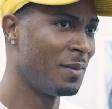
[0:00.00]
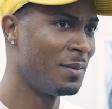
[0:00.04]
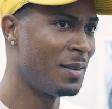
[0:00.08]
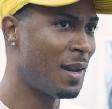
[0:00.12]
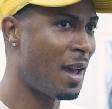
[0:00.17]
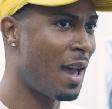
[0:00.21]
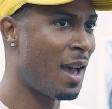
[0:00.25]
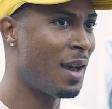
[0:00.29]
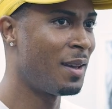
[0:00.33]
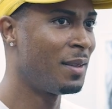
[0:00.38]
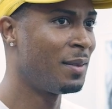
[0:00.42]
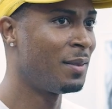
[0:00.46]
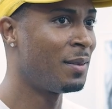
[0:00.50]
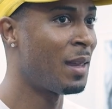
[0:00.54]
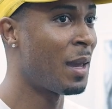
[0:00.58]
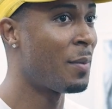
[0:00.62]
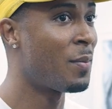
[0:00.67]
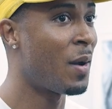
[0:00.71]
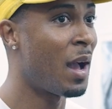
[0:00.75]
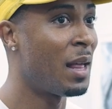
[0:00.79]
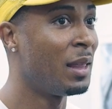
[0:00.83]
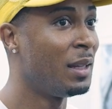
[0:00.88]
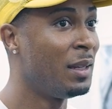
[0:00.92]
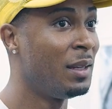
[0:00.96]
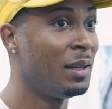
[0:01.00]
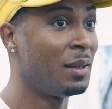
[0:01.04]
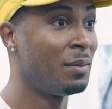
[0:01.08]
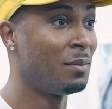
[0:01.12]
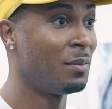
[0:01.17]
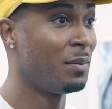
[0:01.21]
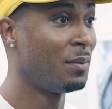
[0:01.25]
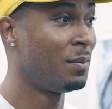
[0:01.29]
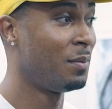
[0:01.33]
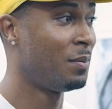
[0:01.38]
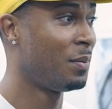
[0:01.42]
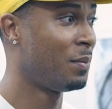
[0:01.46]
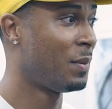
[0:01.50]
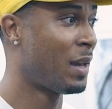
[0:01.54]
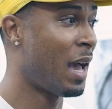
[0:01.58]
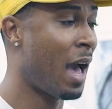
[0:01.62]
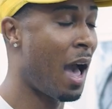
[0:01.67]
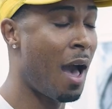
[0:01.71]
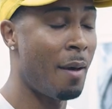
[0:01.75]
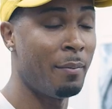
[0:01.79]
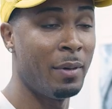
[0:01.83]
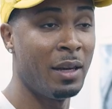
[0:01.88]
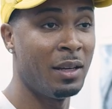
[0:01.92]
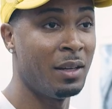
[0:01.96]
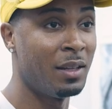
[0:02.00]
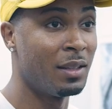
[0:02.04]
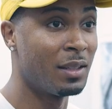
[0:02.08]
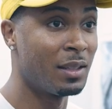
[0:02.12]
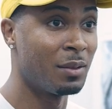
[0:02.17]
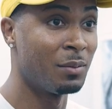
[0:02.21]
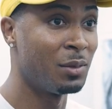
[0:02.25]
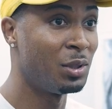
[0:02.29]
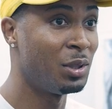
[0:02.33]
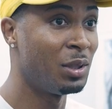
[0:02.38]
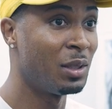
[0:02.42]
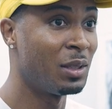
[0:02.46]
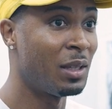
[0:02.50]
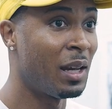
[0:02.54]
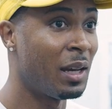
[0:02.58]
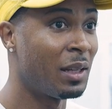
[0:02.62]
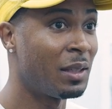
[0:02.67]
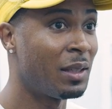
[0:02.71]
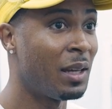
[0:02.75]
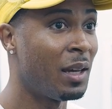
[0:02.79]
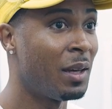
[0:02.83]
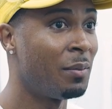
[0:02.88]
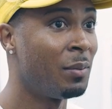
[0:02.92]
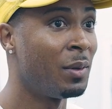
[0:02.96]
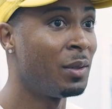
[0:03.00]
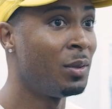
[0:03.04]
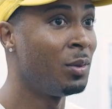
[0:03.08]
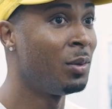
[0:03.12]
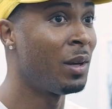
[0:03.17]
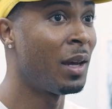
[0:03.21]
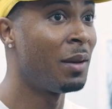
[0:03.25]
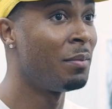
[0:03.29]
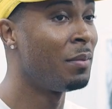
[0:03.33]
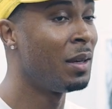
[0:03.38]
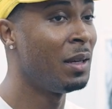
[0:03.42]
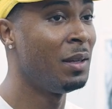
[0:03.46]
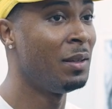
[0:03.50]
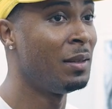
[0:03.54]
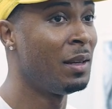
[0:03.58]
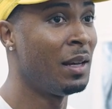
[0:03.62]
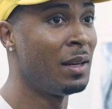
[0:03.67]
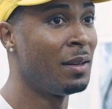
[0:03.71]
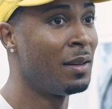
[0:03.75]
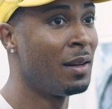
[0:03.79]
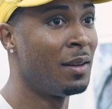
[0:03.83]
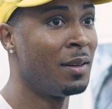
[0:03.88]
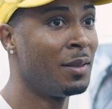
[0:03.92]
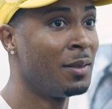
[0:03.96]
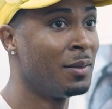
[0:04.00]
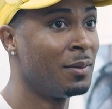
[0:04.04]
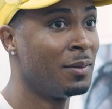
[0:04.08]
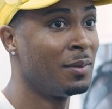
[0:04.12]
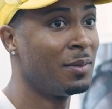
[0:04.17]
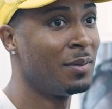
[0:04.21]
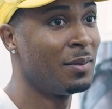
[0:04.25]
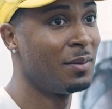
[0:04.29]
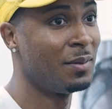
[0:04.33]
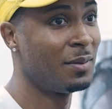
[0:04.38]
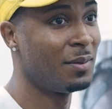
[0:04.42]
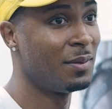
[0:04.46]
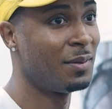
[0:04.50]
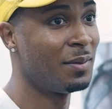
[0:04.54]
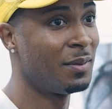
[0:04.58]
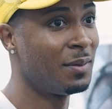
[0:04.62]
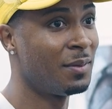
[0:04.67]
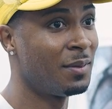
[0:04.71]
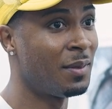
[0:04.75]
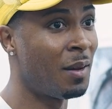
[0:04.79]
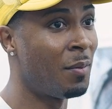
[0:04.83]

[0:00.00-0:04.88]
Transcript: I have not. They probably didn't comment some shit like that, but do they mean that? No. Okay.